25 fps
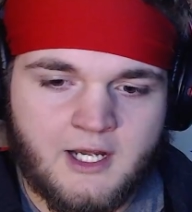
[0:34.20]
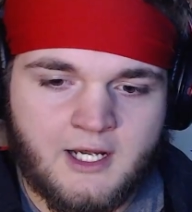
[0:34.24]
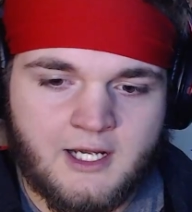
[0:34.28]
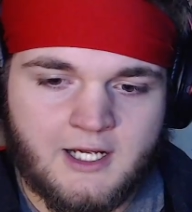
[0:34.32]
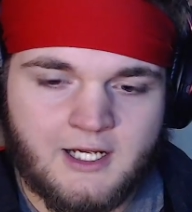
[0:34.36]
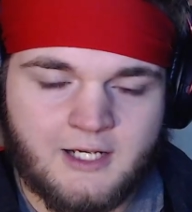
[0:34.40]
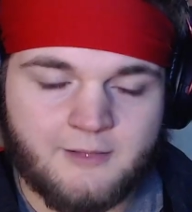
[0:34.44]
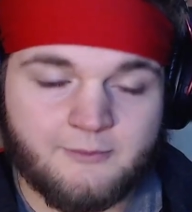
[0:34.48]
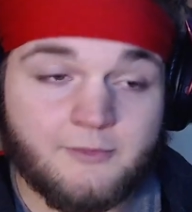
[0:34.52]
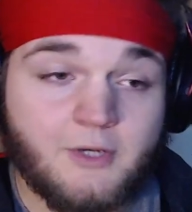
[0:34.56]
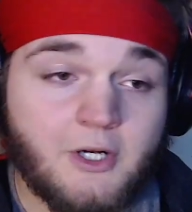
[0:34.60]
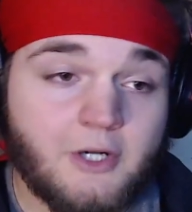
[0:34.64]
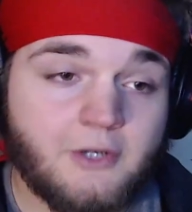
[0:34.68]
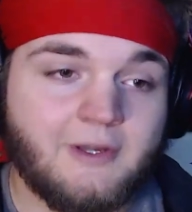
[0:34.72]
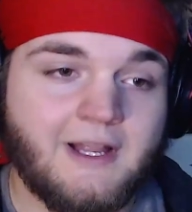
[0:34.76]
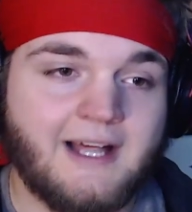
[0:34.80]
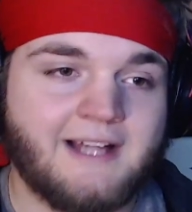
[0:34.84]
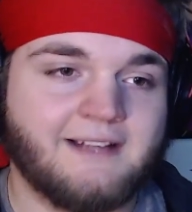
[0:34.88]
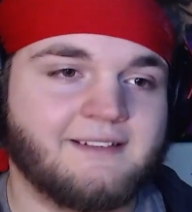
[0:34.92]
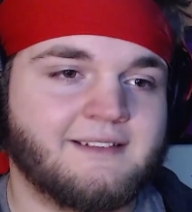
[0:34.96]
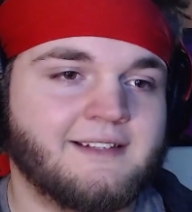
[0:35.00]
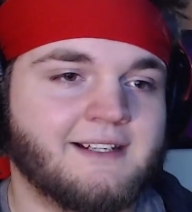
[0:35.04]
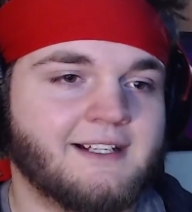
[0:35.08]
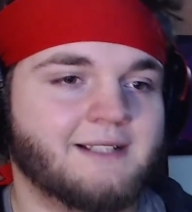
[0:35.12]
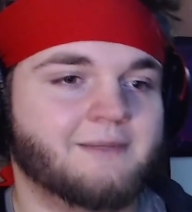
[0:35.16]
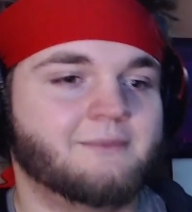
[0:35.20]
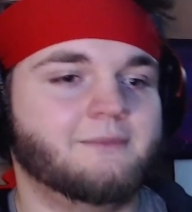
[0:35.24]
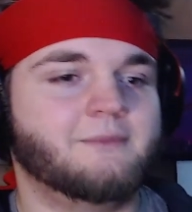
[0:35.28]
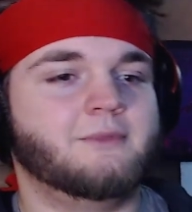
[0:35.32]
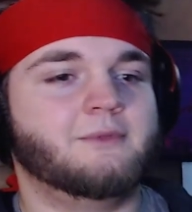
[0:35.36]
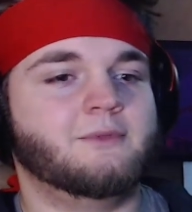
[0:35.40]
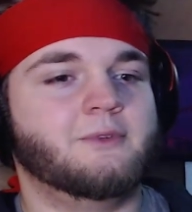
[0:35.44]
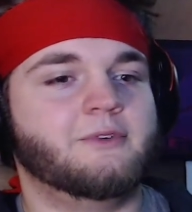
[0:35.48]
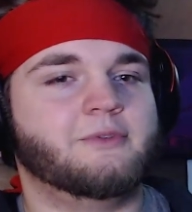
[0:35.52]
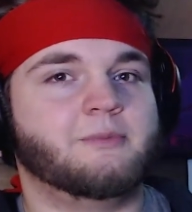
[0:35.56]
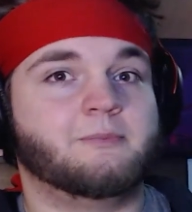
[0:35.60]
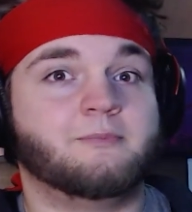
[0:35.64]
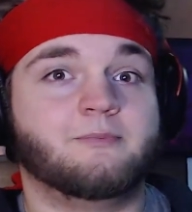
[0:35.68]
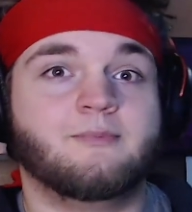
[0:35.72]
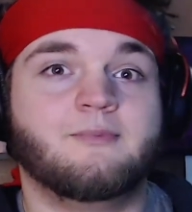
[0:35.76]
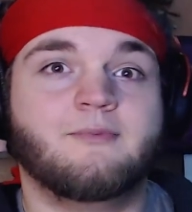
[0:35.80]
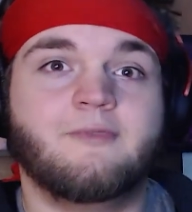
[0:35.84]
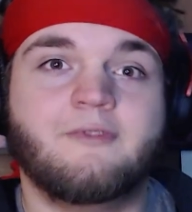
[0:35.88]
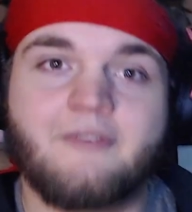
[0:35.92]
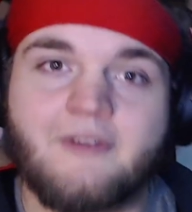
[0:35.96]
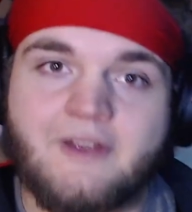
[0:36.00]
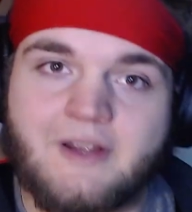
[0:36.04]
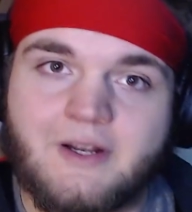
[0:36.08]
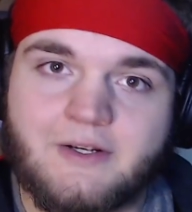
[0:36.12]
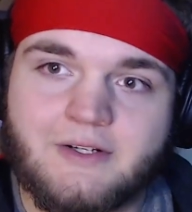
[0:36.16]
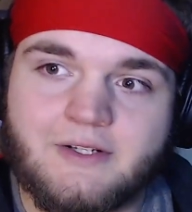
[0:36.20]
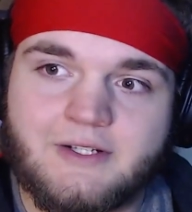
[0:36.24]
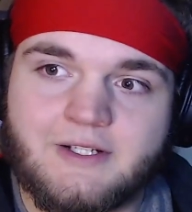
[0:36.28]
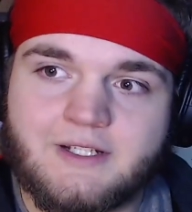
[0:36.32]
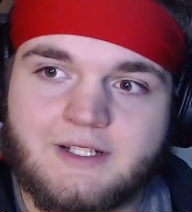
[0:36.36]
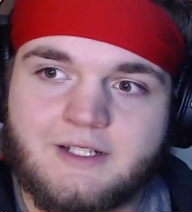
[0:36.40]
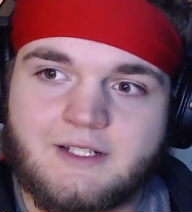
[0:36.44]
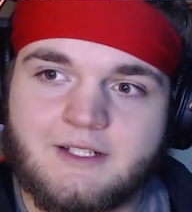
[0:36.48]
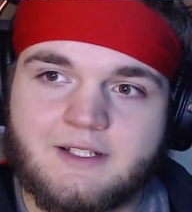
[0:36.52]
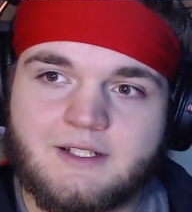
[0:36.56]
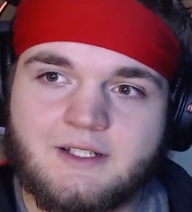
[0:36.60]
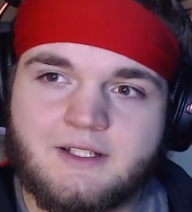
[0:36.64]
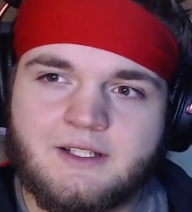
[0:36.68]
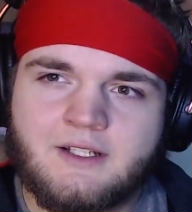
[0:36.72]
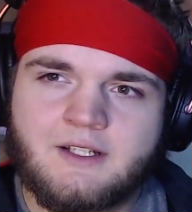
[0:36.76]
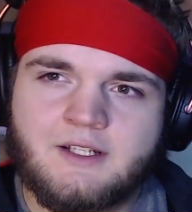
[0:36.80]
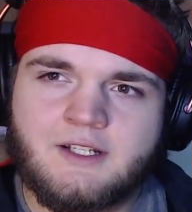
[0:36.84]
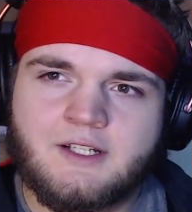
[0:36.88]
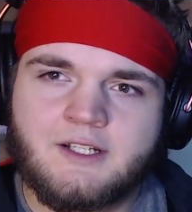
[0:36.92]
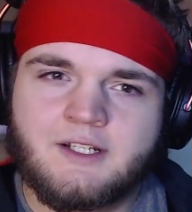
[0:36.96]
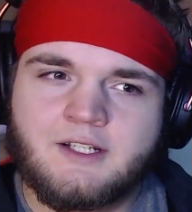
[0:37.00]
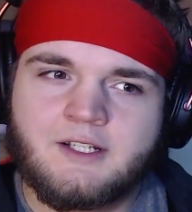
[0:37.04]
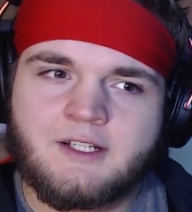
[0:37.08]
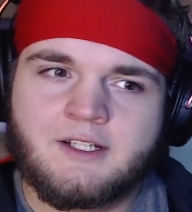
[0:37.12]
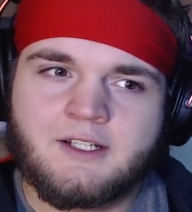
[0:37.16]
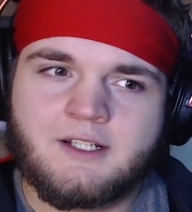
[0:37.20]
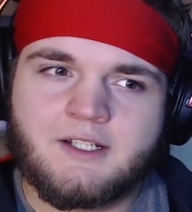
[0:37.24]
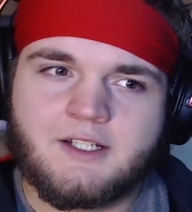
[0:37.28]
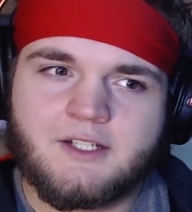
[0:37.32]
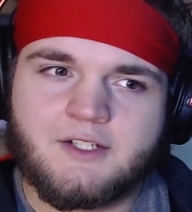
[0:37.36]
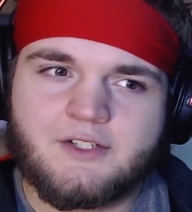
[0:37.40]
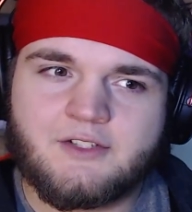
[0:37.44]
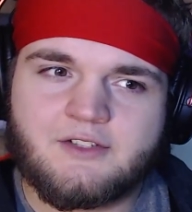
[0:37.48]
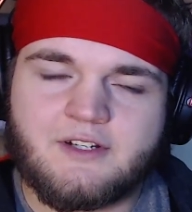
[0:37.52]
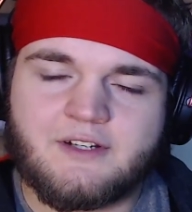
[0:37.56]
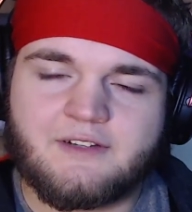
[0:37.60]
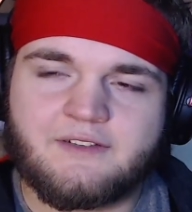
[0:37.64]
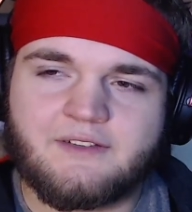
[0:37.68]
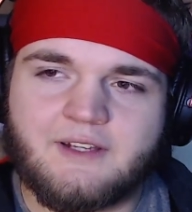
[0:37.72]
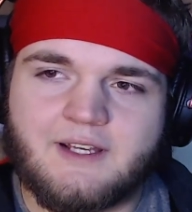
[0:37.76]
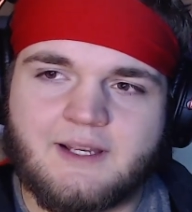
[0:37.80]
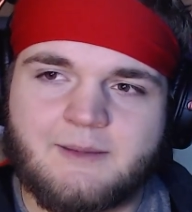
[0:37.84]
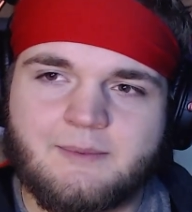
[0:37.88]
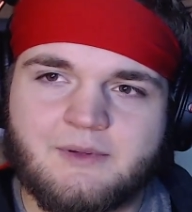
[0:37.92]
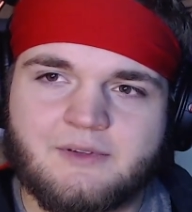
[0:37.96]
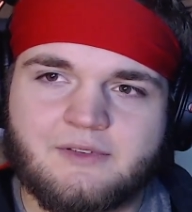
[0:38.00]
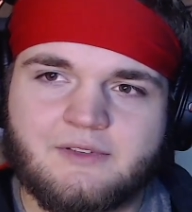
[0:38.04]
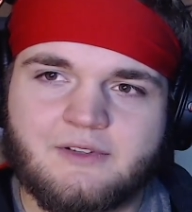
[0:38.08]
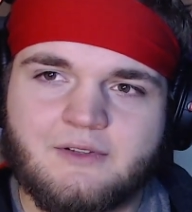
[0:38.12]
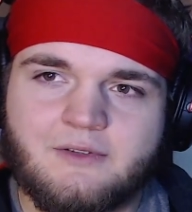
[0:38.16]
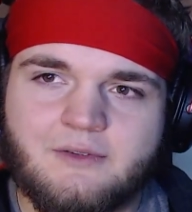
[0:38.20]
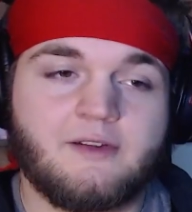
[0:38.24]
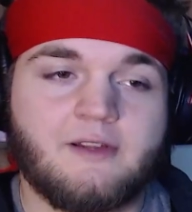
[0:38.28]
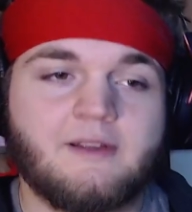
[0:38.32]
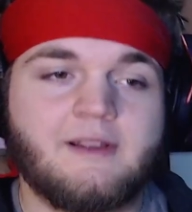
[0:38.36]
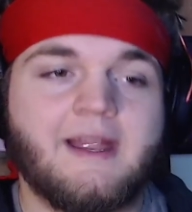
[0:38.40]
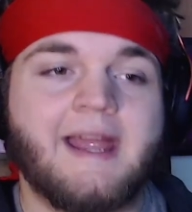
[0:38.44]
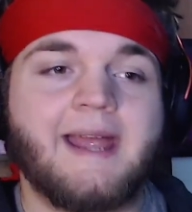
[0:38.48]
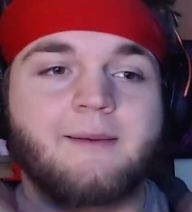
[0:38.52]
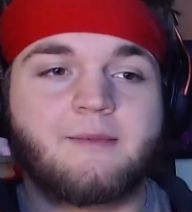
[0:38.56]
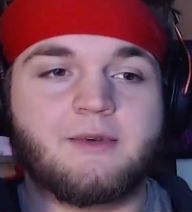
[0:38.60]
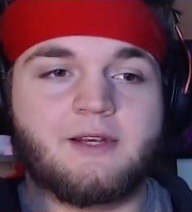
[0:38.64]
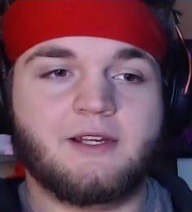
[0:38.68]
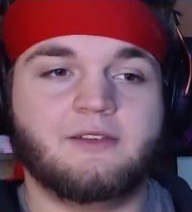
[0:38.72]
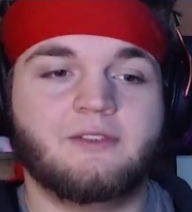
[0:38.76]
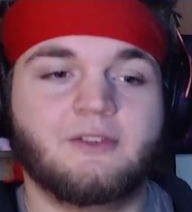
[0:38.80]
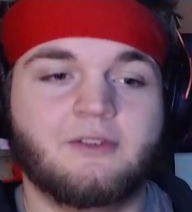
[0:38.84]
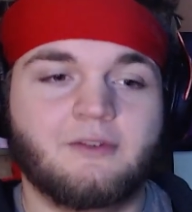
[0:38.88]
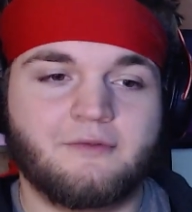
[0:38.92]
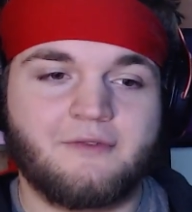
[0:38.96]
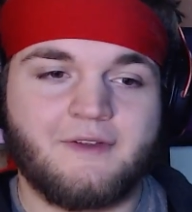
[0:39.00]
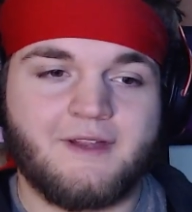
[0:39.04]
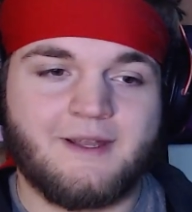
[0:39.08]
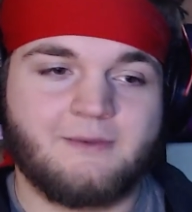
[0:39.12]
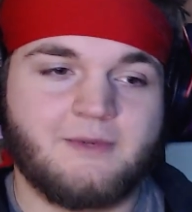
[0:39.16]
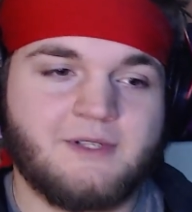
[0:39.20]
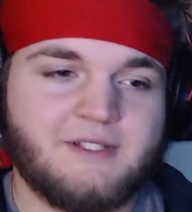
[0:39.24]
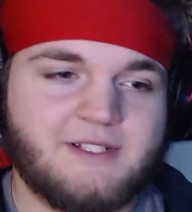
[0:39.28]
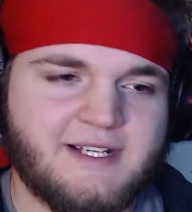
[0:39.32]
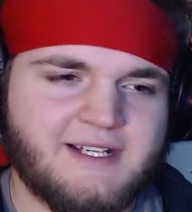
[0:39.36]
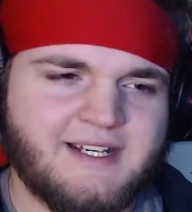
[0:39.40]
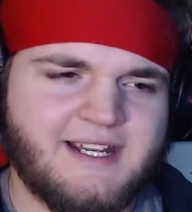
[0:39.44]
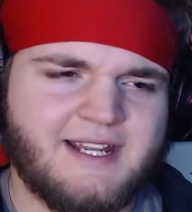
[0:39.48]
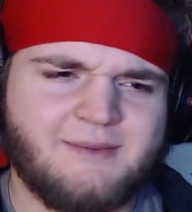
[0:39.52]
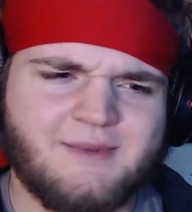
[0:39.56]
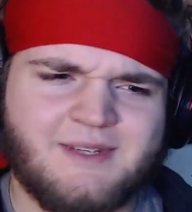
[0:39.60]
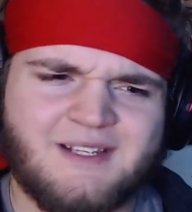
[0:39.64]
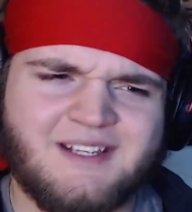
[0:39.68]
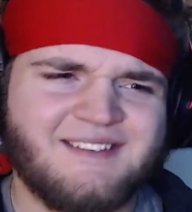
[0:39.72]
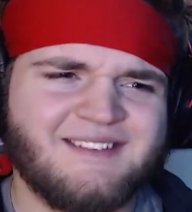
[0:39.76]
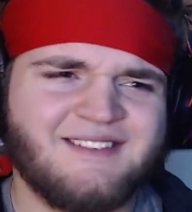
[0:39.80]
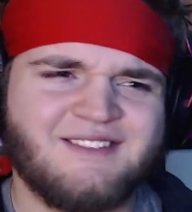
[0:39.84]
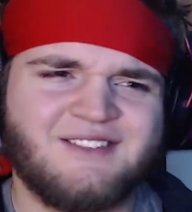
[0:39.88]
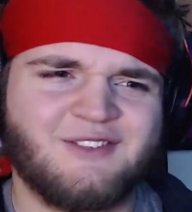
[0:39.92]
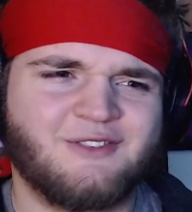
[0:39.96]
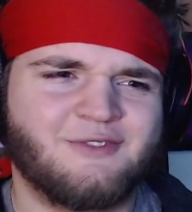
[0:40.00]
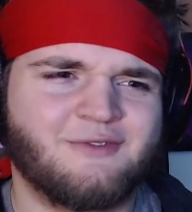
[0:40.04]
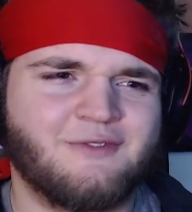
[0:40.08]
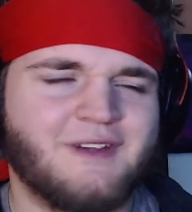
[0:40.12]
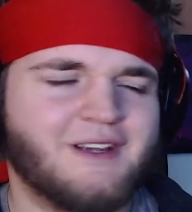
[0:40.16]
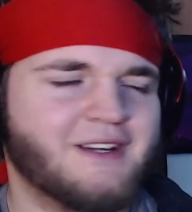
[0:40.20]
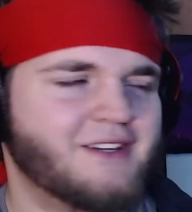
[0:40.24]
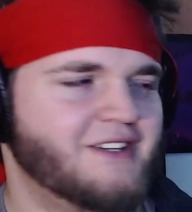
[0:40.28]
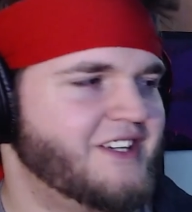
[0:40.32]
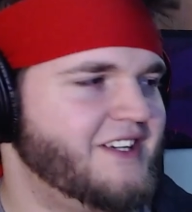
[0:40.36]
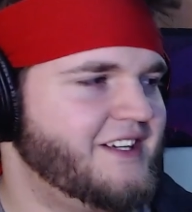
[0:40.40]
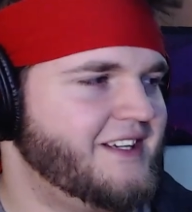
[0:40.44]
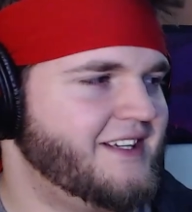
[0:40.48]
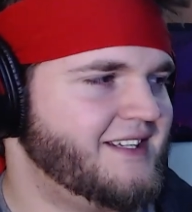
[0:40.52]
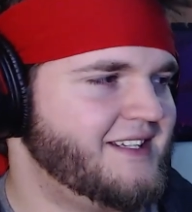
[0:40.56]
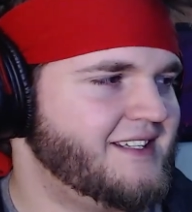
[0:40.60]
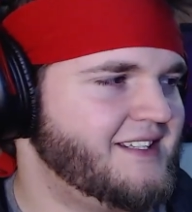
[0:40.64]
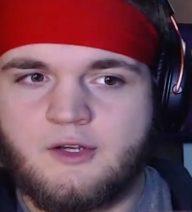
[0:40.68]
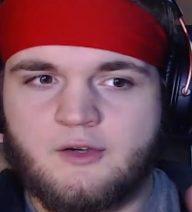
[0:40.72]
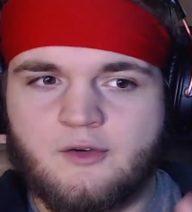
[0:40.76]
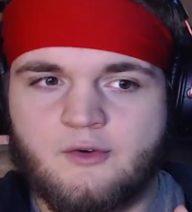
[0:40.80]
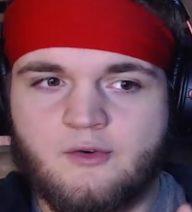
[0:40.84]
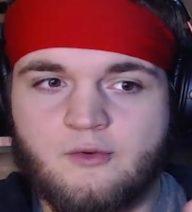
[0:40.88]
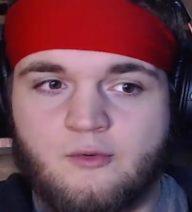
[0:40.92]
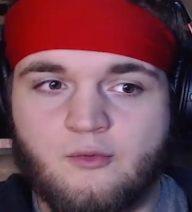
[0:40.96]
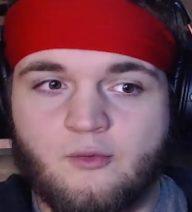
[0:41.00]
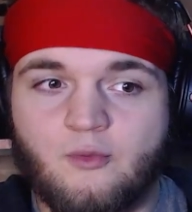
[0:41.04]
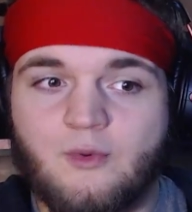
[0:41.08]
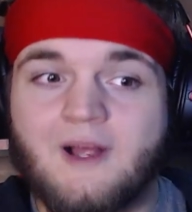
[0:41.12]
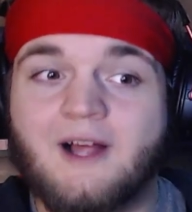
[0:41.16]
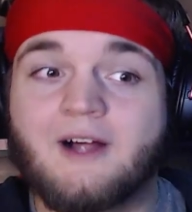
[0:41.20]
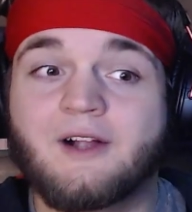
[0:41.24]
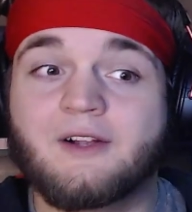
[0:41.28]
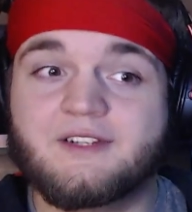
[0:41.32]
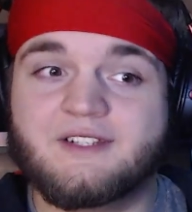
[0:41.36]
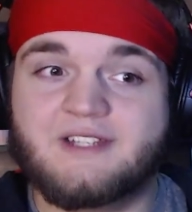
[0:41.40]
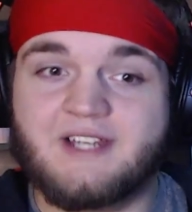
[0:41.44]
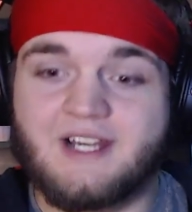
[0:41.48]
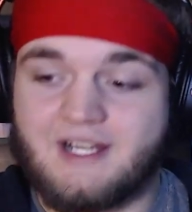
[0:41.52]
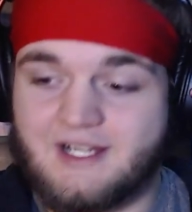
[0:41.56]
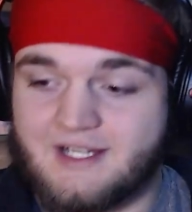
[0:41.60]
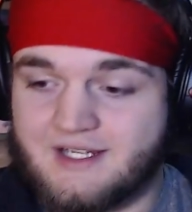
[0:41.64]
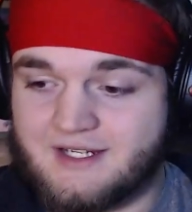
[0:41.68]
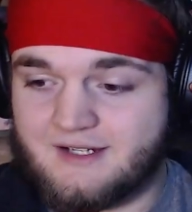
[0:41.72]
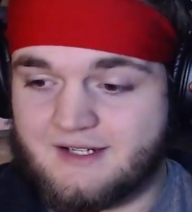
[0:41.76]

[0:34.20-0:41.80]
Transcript: Uh, no, last time was a very interesting episode. Amity's whole family dynamic is just very well done.